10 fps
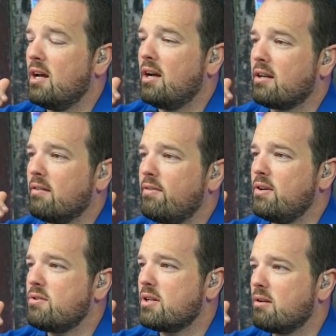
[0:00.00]
uh,
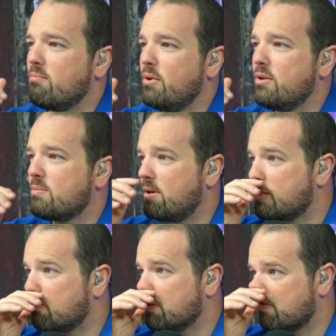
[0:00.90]
Confucian and Buddhist
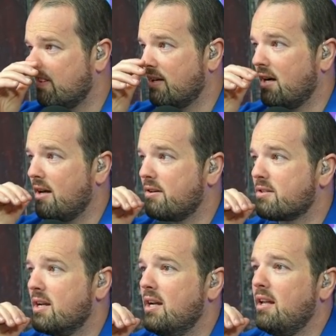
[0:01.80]
principles, among others.